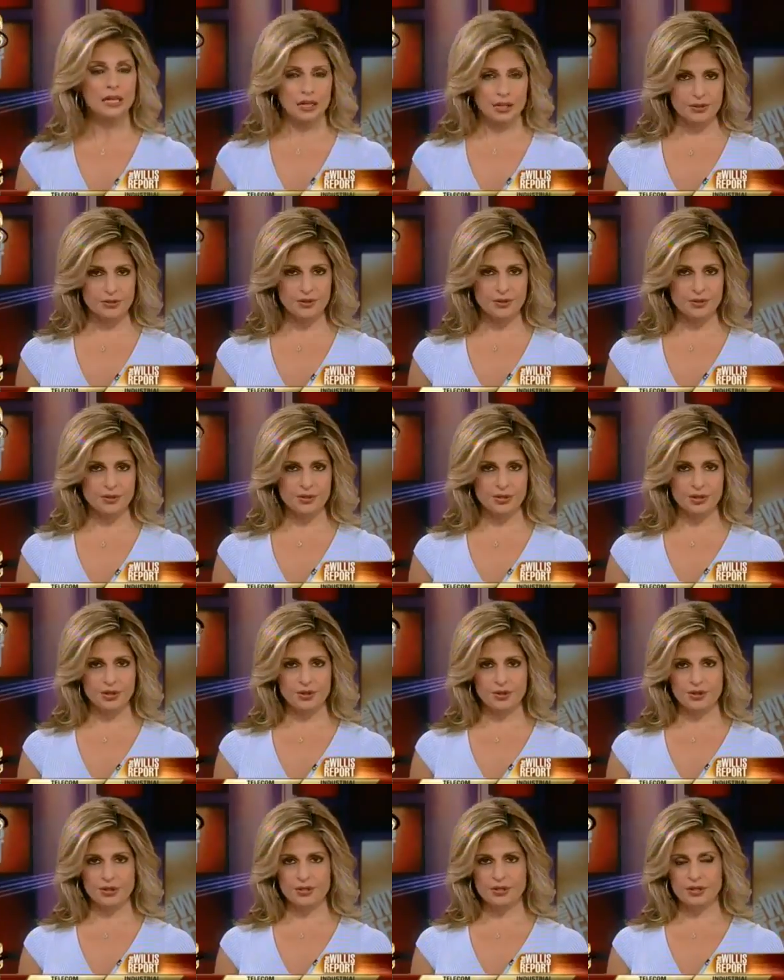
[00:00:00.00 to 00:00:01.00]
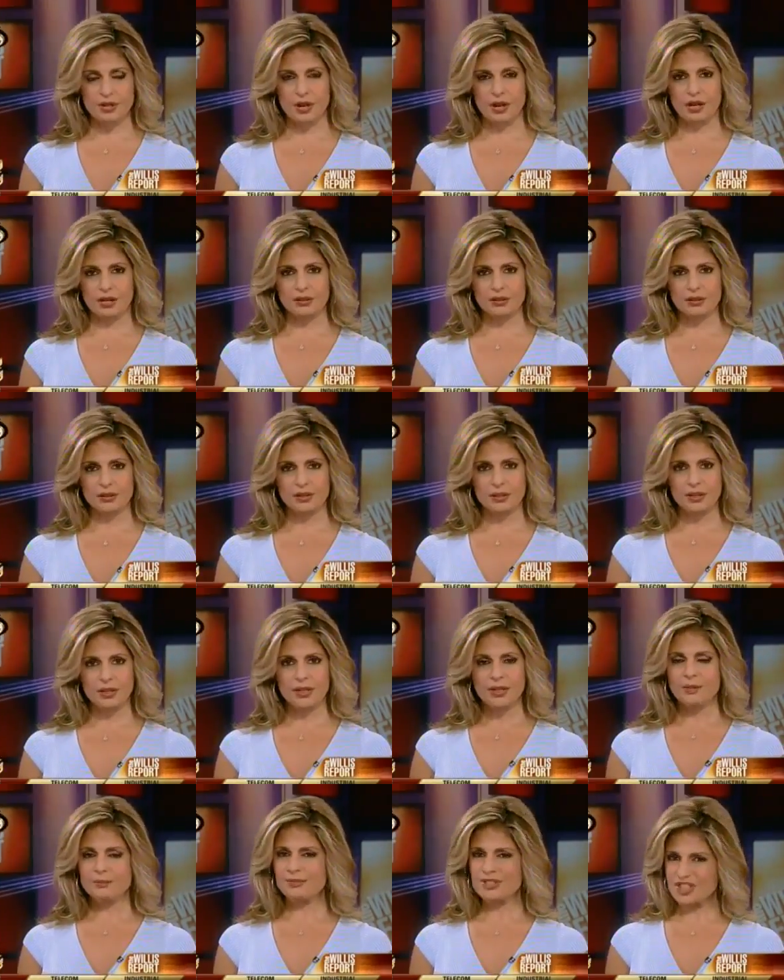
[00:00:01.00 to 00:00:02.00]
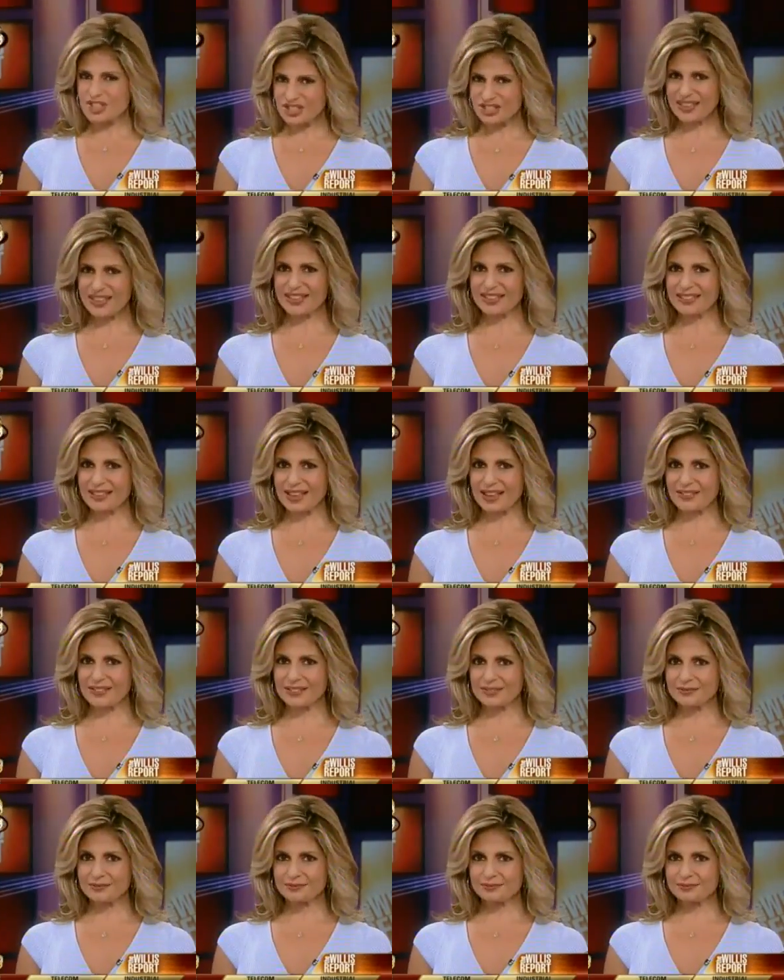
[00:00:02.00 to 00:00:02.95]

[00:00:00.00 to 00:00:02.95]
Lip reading: under the securities law. But should they allow it?